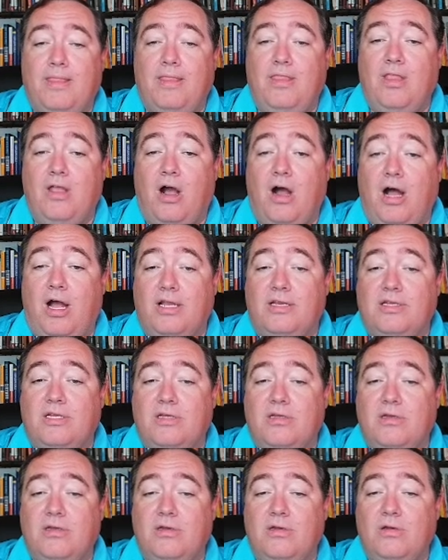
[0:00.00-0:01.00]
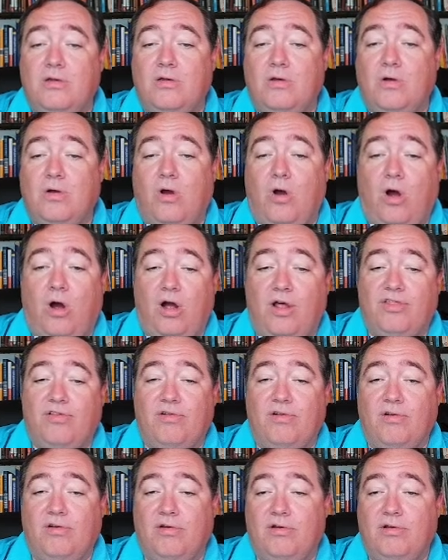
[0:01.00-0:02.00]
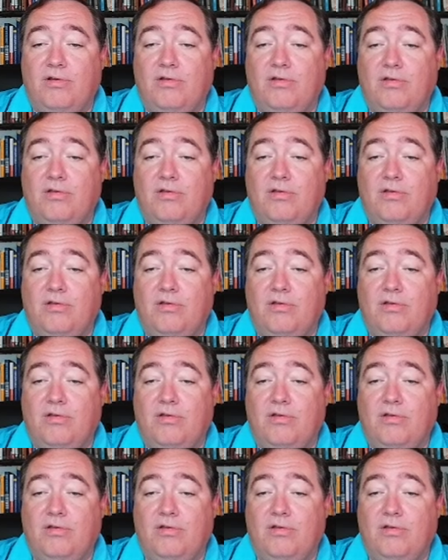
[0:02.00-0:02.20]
Not author